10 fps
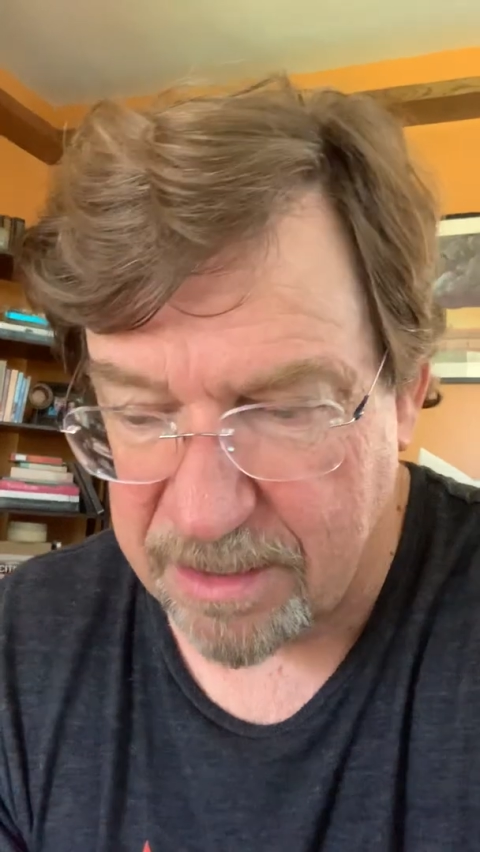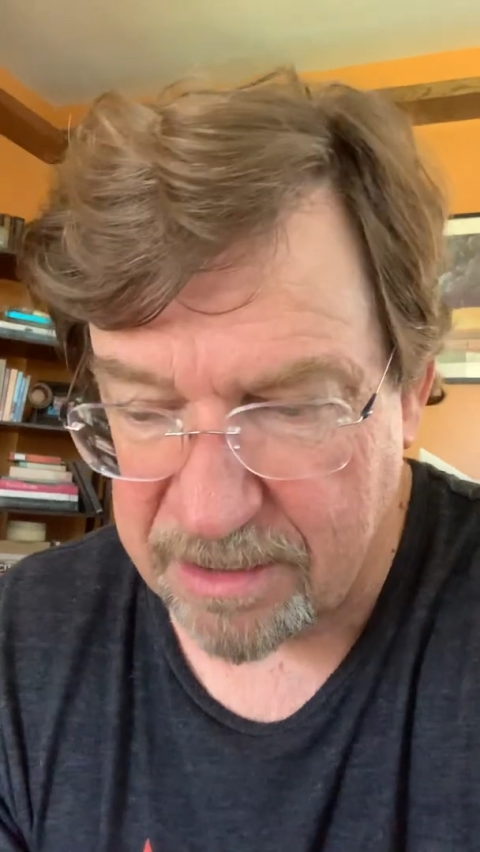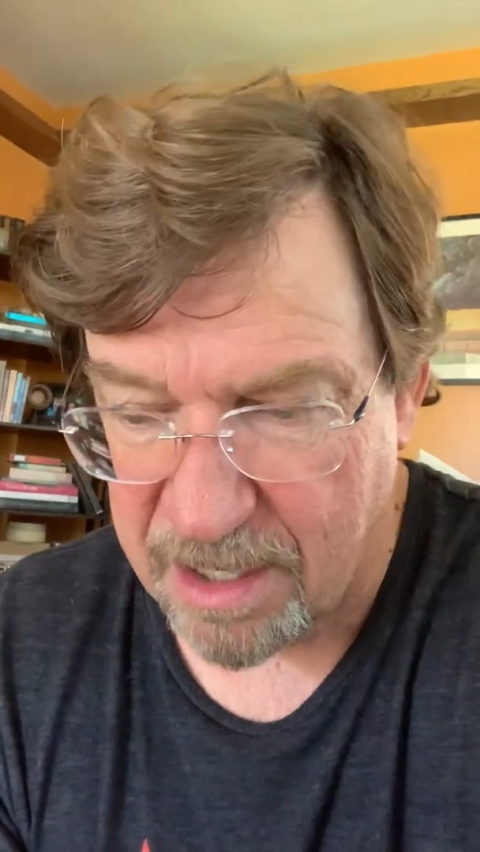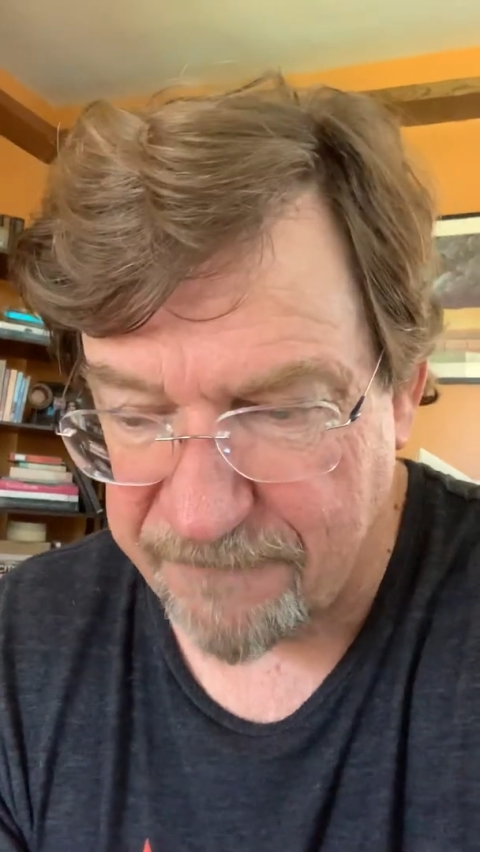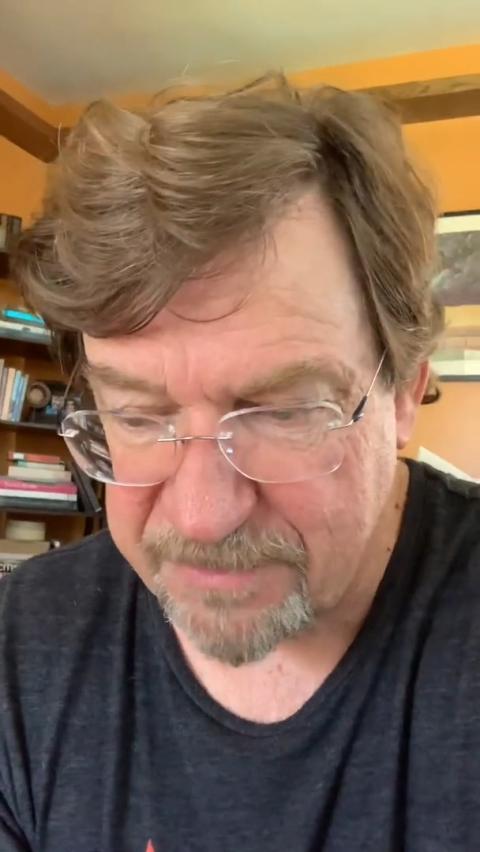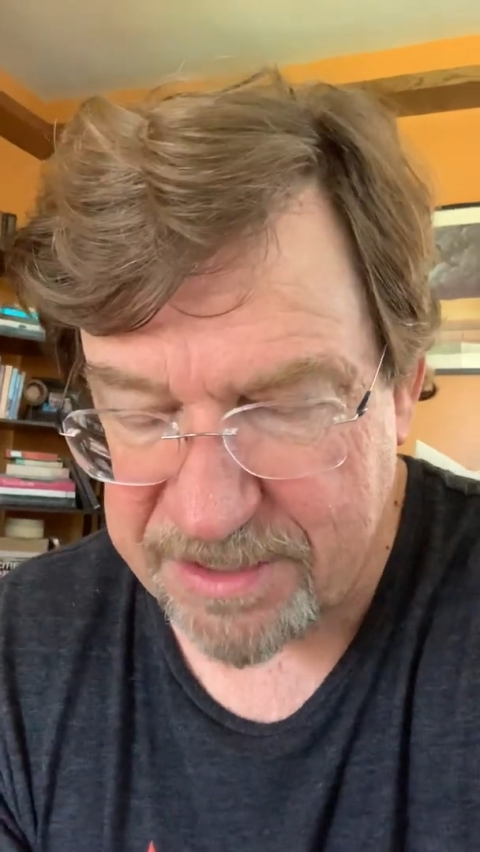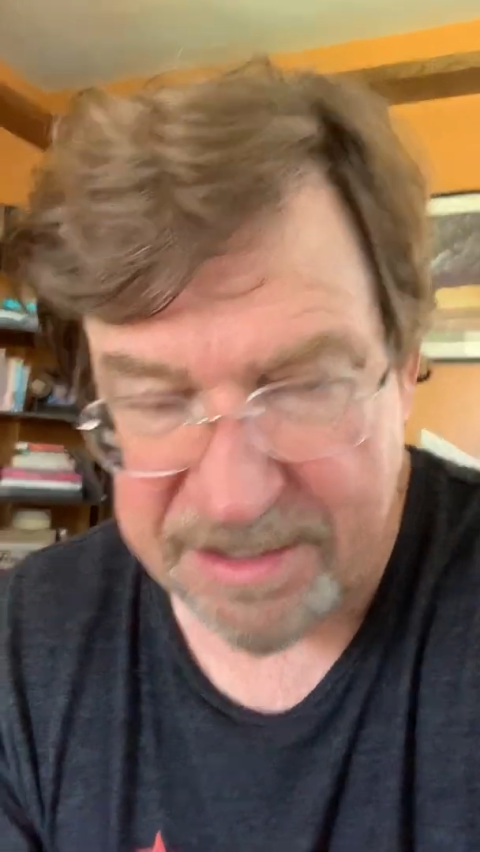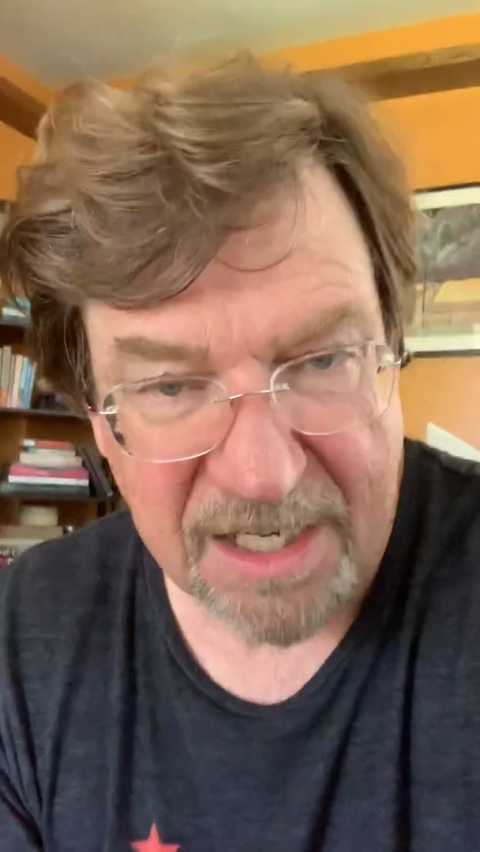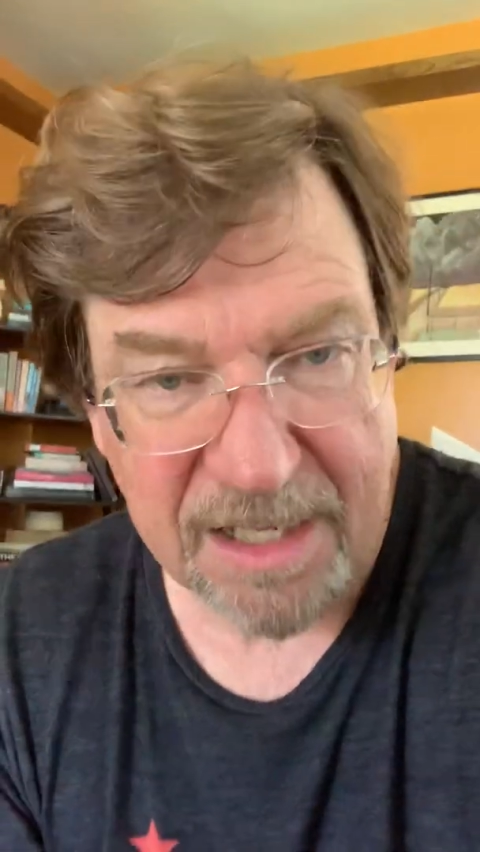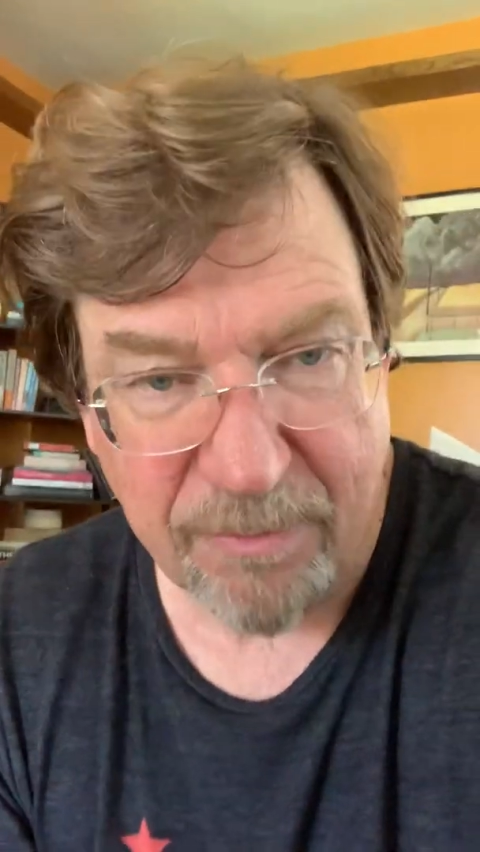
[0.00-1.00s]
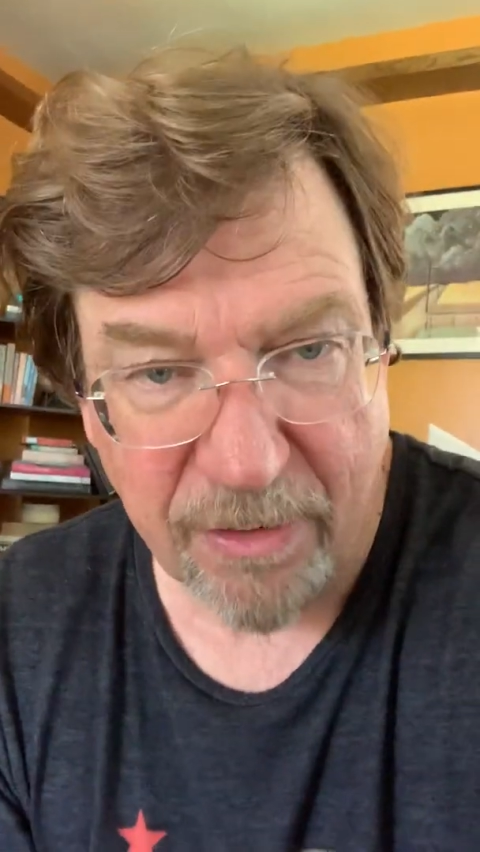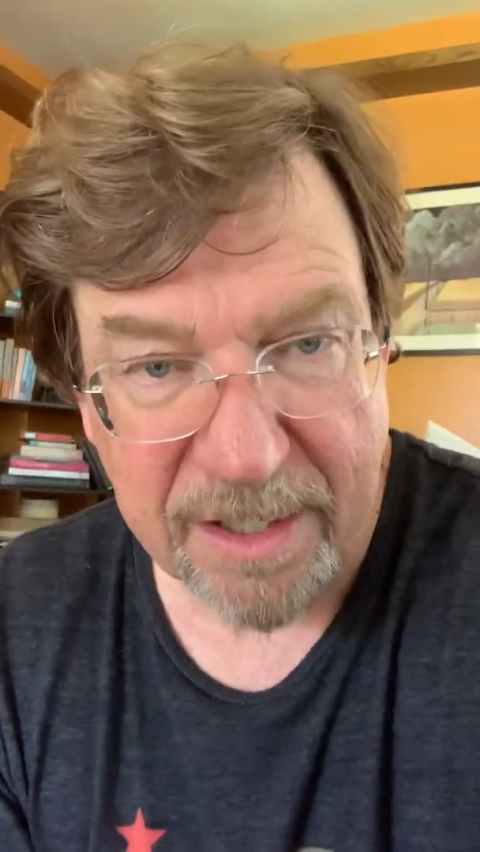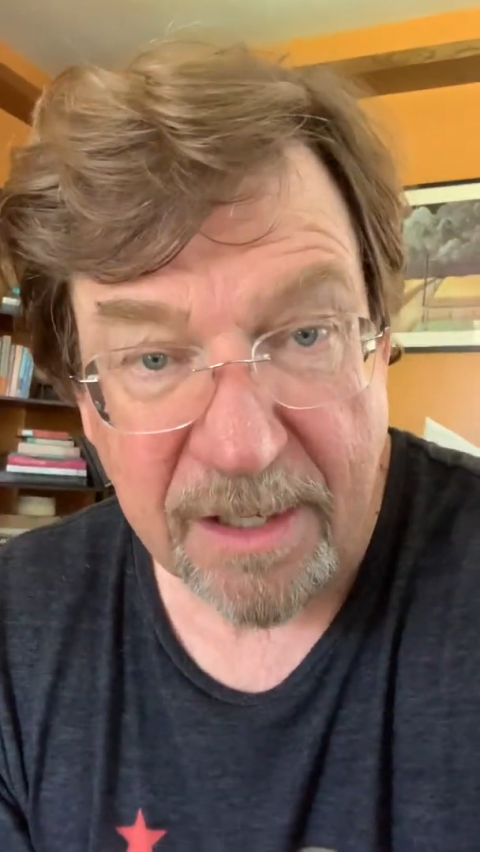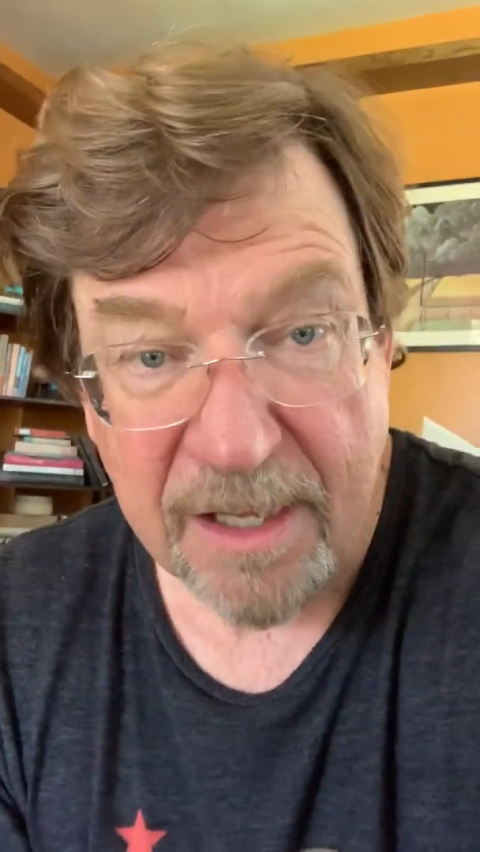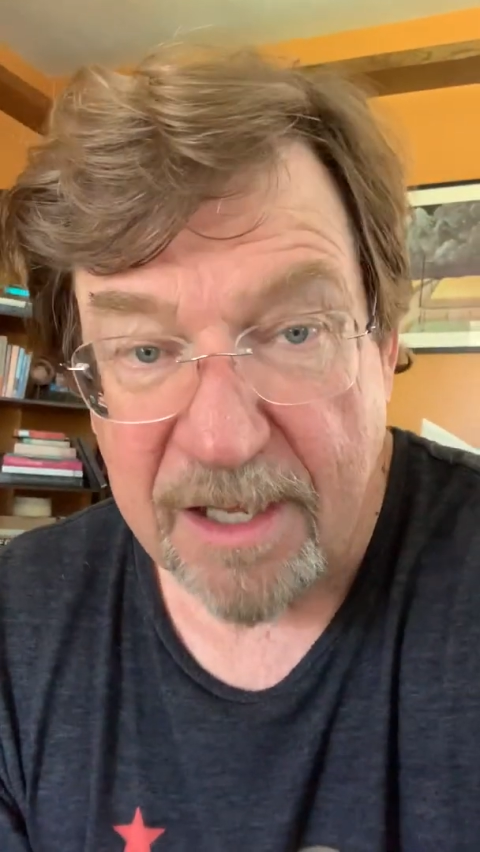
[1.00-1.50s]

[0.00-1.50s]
conferences at any point.